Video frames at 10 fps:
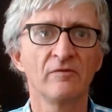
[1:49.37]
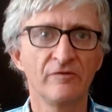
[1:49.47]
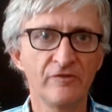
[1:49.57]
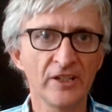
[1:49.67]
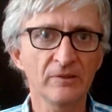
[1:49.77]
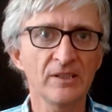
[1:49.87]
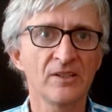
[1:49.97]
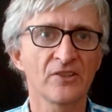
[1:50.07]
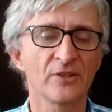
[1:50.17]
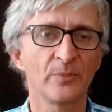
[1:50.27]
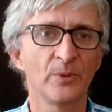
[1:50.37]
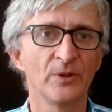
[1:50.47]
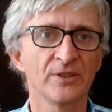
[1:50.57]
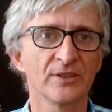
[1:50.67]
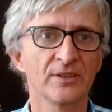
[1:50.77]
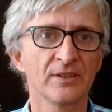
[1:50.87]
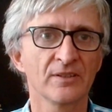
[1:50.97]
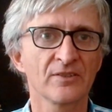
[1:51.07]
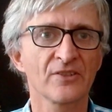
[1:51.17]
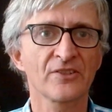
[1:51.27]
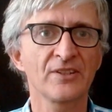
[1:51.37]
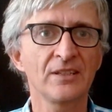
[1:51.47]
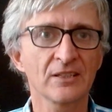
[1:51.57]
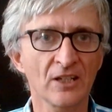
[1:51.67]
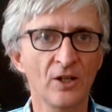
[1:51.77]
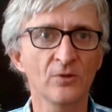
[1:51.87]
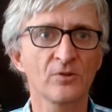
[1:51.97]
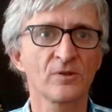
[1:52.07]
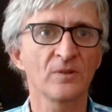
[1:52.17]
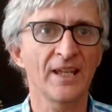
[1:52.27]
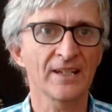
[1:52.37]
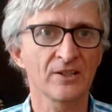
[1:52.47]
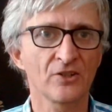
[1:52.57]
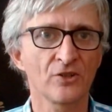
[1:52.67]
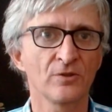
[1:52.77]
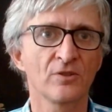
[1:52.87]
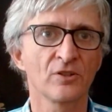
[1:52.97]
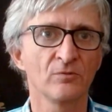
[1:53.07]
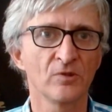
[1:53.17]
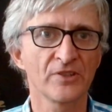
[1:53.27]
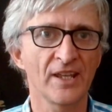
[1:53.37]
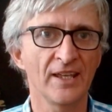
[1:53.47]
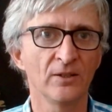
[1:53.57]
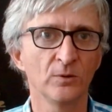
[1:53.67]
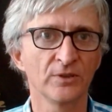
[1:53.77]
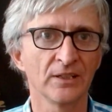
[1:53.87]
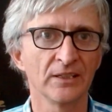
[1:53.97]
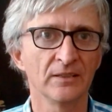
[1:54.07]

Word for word: very disappointed to see the cultural attitude towards our elderly.